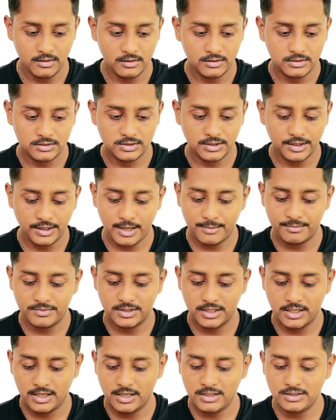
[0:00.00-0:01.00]
scrub
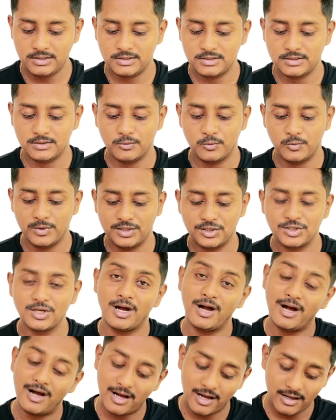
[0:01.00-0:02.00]
j's which
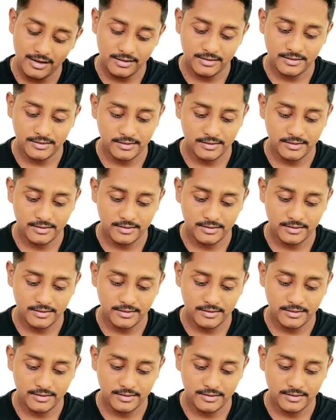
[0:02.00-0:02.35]
are